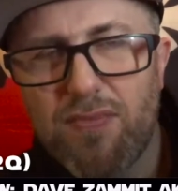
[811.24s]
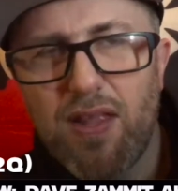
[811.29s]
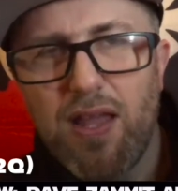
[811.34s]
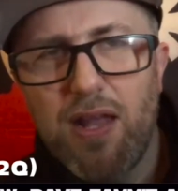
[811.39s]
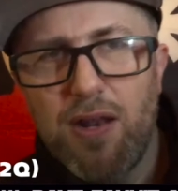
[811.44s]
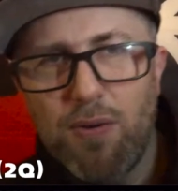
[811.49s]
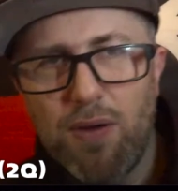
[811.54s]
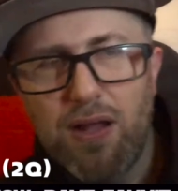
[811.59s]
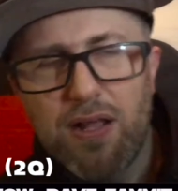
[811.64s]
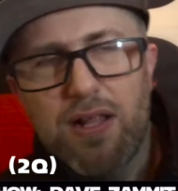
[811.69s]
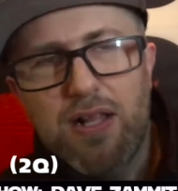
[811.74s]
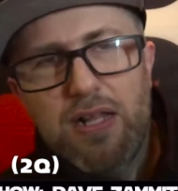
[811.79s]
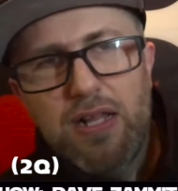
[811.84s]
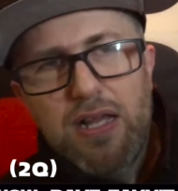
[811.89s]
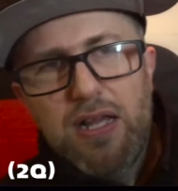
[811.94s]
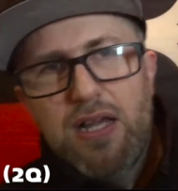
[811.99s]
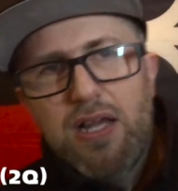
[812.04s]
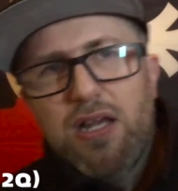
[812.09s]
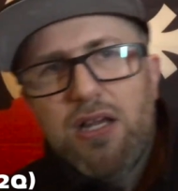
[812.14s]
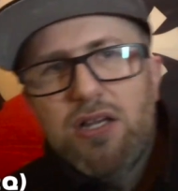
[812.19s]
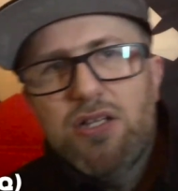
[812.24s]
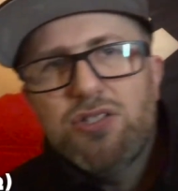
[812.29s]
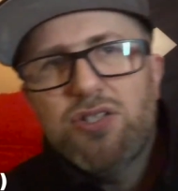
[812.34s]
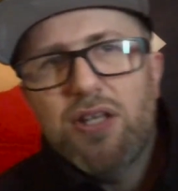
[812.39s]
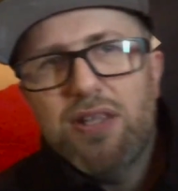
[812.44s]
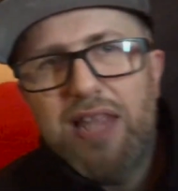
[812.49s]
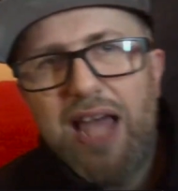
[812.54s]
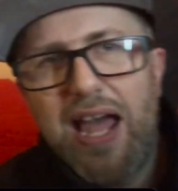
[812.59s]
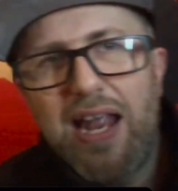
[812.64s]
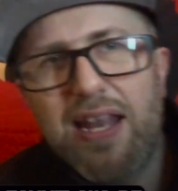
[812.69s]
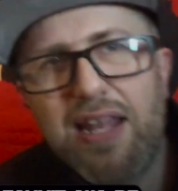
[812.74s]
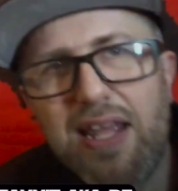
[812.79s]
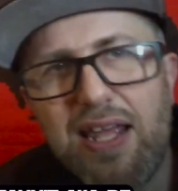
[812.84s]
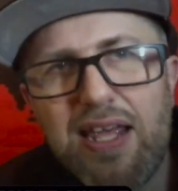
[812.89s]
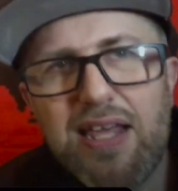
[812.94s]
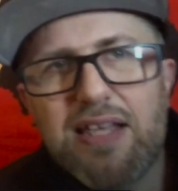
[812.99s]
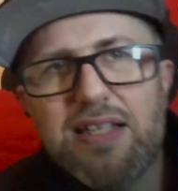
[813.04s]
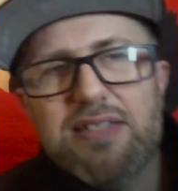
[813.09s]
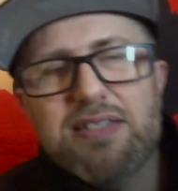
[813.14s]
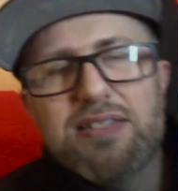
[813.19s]
Anyway. So that
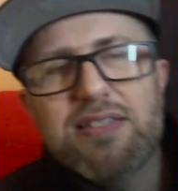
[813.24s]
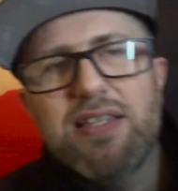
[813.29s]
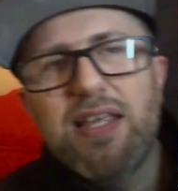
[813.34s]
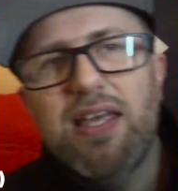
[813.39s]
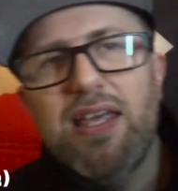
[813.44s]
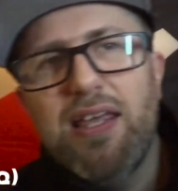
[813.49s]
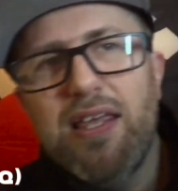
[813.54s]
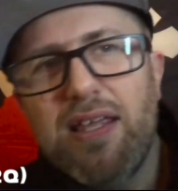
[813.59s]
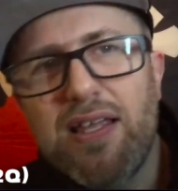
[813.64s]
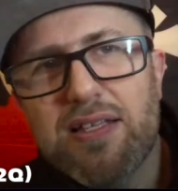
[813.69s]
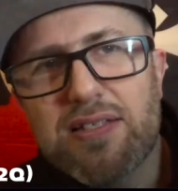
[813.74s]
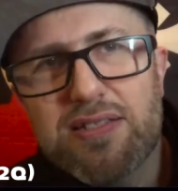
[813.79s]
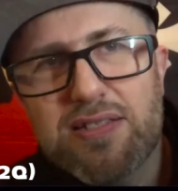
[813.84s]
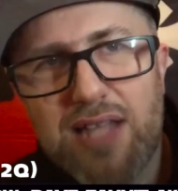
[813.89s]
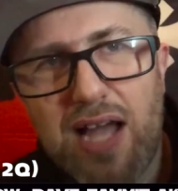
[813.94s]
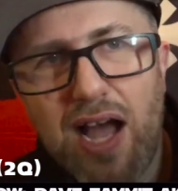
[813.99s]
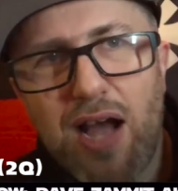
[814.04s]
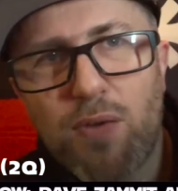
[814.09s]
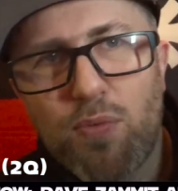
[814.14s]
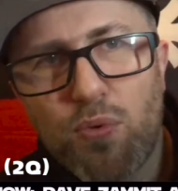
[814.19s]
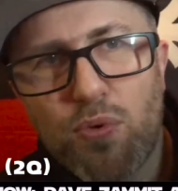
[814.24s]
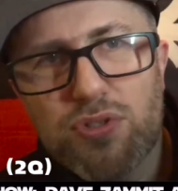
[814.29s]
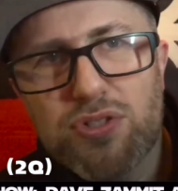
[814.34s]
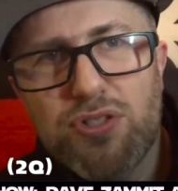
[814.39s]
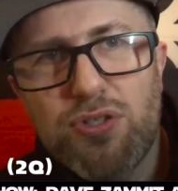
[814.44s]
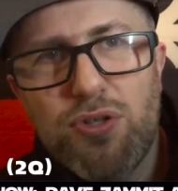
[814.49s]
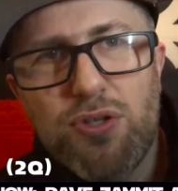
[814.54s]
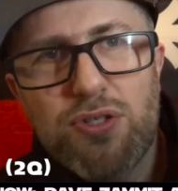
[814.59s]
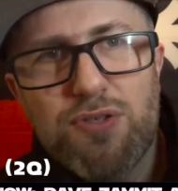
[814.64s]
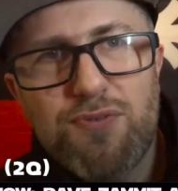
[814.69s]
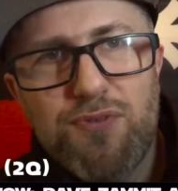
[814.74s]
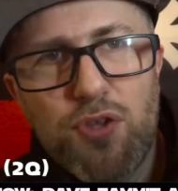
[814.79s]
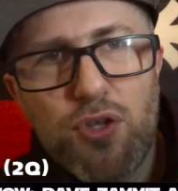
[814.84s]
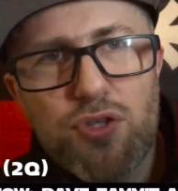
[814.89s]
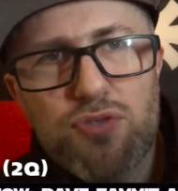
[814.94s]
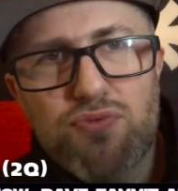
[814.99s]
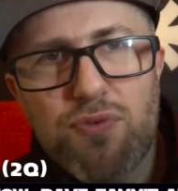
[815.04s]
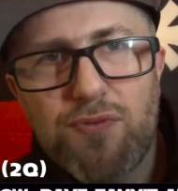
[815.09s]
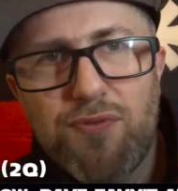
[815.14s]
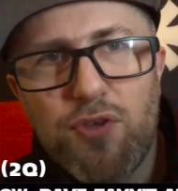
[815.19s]
is the Star Wars news,
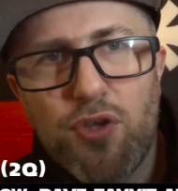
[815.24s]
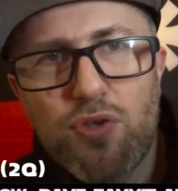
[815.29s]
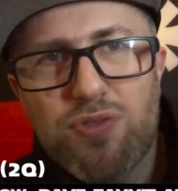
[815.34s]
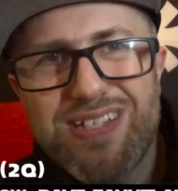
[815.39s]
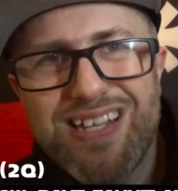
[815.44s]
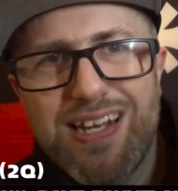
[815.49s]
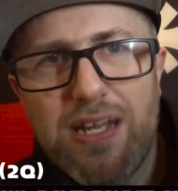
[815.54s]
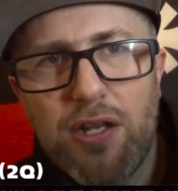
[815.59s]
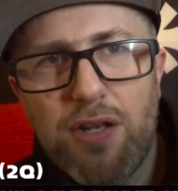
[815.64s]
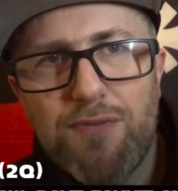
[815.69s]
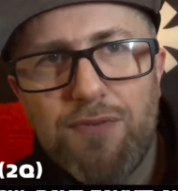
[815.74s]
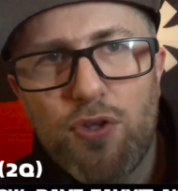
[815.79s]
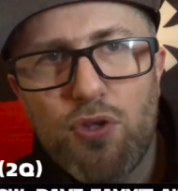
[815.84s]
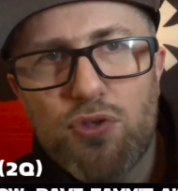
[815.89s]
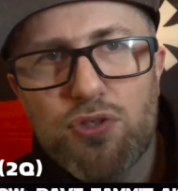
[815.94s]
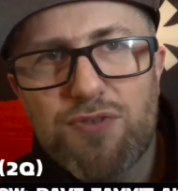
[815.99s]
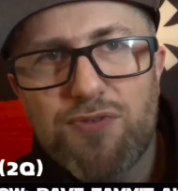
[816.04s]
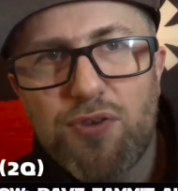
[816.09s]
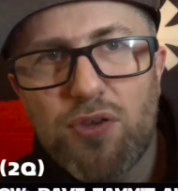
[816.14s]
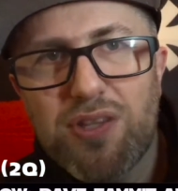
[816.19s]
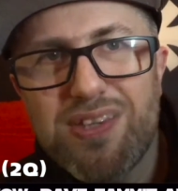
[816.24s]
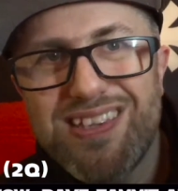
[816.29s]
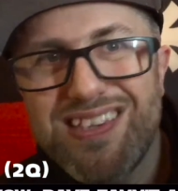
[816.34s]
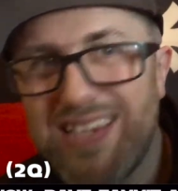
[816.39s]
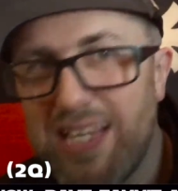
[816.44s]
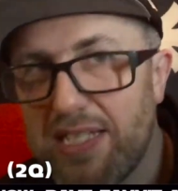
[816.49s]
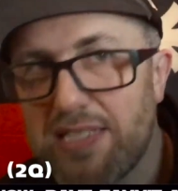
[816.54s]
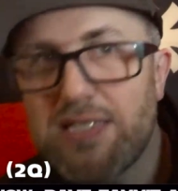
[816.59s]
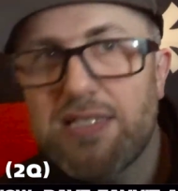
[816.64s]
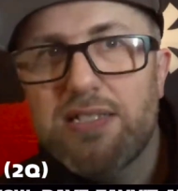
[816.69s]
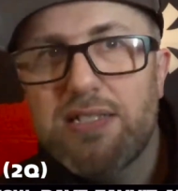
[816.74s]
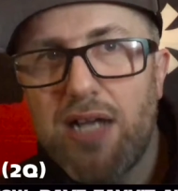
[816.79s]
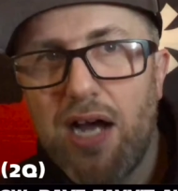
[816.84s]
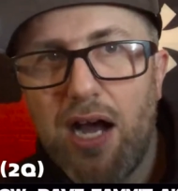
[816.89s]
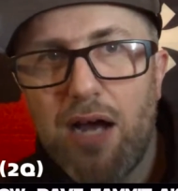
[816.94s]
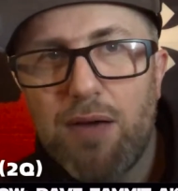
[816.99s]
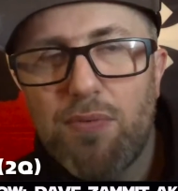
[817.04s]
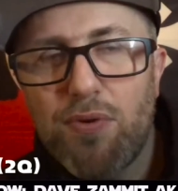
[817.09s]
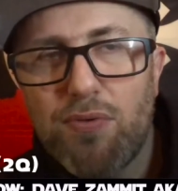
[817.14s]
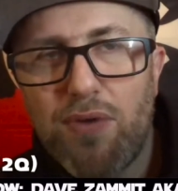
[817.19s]
views, reviews, and interviews for this
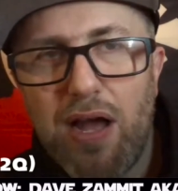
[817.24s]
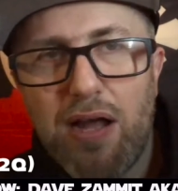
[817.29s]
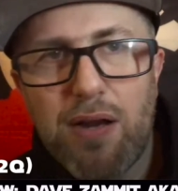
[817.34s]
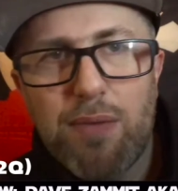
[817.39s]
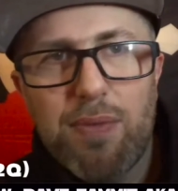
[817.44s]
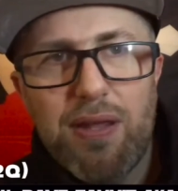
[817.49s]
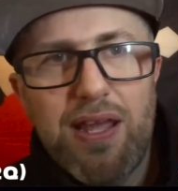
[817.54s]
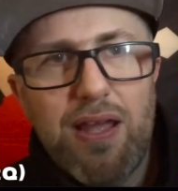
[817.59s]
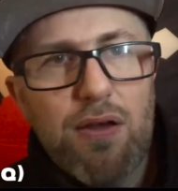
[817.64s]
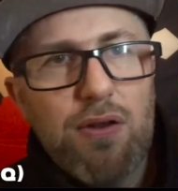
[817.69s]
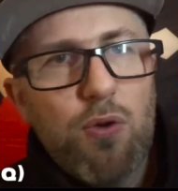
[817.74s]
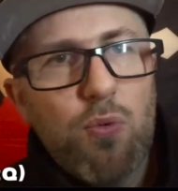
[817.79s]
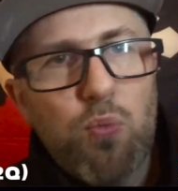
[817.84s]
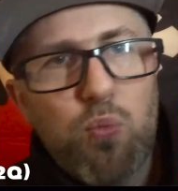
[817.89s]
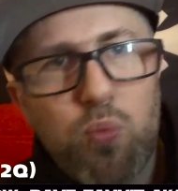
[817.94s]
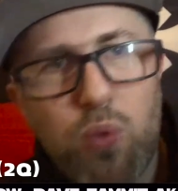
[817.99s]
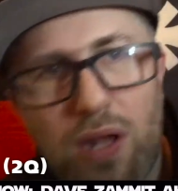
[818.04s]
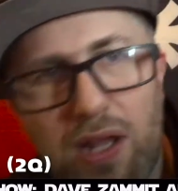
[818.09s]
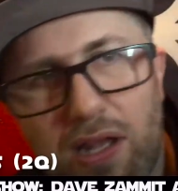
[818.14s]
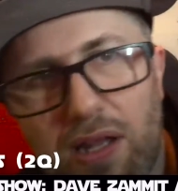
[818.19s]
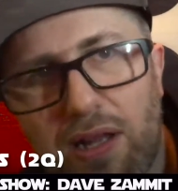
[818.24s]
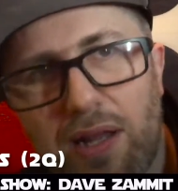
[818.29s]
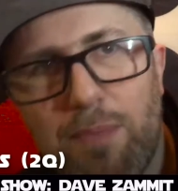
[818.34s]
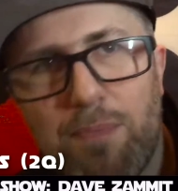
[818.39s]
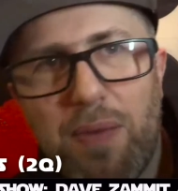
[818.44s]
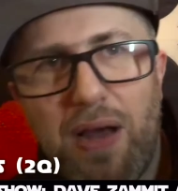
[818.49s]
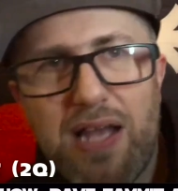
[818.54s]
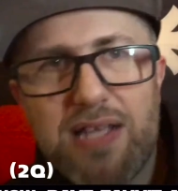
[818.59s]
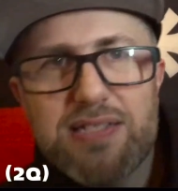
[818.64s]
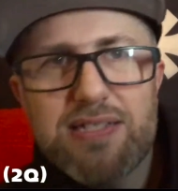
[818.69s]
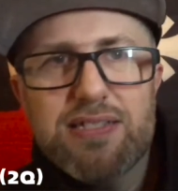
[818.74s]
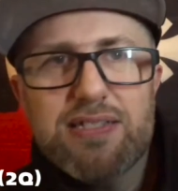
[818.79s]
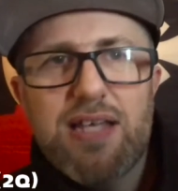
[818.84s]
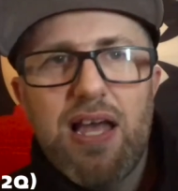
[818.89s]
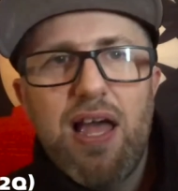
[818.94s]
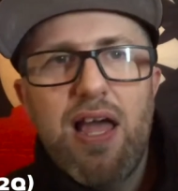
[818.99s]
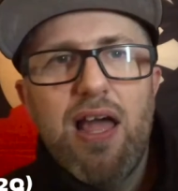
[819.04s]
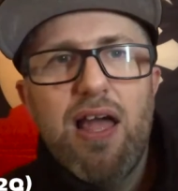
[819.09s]
time around. I'm here on a weekly basis.